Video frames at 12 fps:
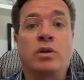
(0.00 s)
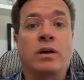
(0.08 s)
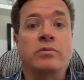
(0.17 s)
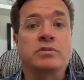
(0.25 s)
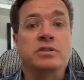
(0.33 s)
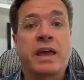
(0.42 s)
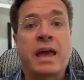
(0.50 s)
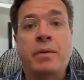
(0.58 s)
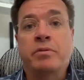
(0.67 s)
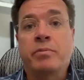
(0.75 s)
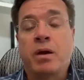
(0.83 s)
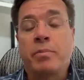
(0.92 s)
I was a
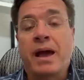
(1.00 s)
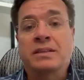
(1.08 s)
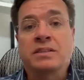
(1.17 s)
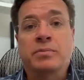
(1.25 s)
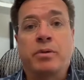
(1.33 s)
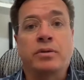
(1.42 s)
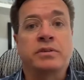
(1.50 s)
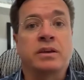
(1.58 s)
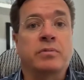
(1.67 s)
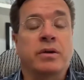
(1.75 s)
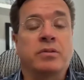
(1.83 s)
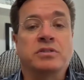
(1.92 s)
captain of my basketball
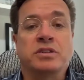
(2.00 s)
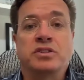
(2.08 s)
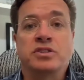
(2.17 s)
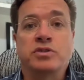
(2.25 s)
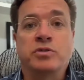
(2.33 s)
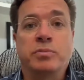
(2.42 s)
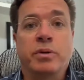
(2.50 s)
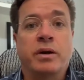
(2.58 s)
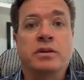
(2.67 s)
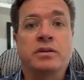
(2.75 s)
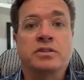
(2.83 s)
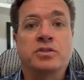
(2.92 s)
team. I was in
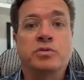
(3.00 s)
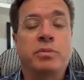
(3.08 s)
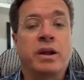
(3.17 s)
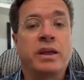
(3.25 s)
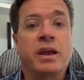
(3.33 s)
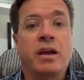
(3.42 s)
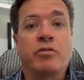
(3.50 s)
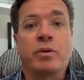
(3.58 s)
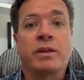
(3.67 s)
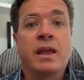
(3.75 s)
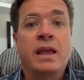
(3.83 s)
student body government.